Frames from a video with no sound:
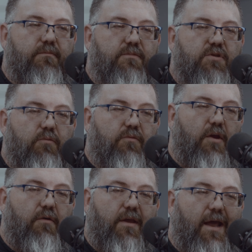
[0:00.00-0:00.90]
So,
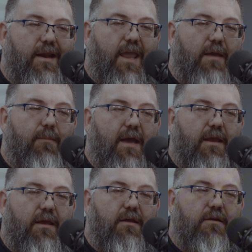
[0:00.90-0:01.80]
kind of came back
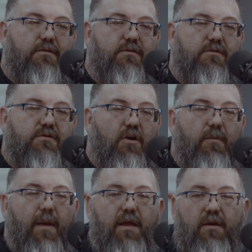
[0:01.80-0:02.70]
in, started
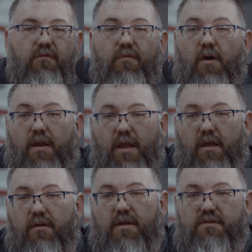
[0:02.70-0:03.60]
making it fun
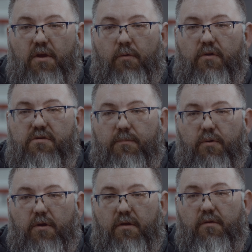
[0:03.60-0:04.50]
again, as the owner used to
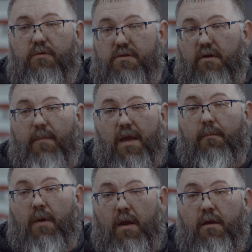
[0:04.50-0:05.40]
put it, which is making
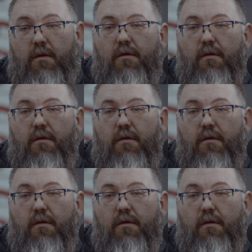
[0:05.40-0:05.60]
money.